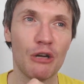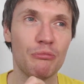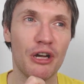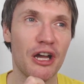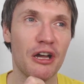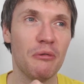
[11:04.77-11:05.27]

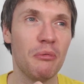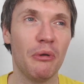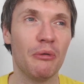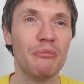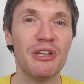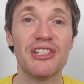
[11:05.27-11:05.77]
Hope
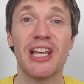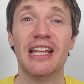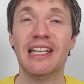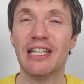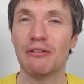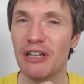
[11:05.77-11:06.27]
I'm not
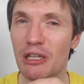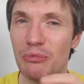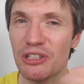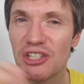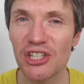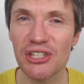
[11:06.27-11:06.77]
mis-selling it, really.
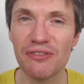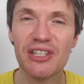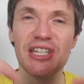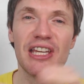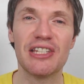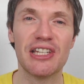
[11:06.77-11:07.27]
But the gist of
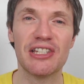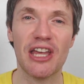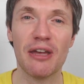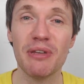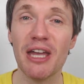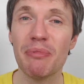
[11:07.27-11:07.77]
it is
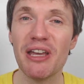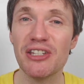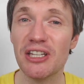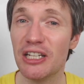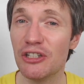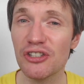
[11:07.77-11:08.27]
yeah,
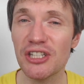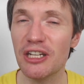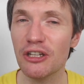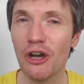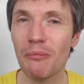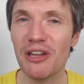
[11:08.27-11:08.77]
basically, just
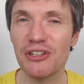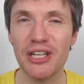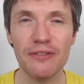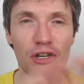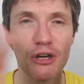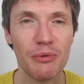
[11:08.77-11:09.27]
in the comments,
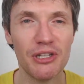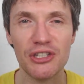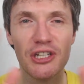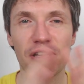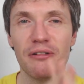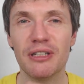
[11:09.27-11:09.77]
leave a
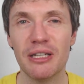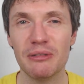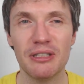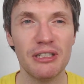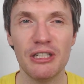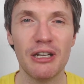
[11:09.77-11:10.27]
comment, you know,
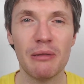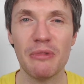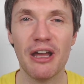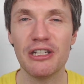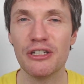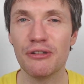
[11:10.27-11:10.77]
let me
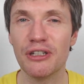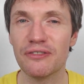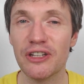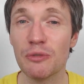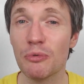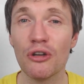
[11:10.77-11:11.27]
know how you're doing
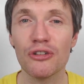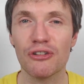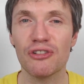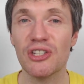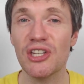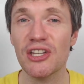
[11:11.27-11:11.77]
and things. But
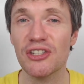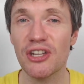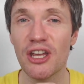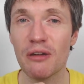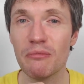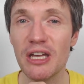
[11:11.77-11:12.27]
also
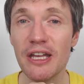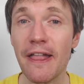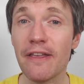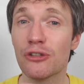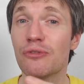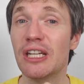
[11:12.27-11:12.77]
suggest
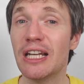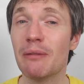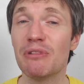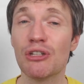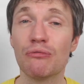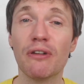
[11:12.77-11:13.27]
something you'd
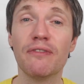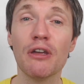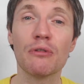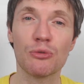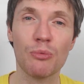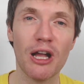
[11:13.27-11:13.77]
like me to
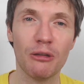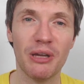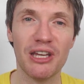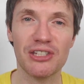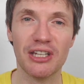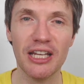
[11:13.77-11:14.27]
review as well,
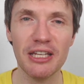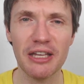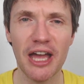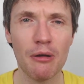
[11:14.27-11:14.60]
basically.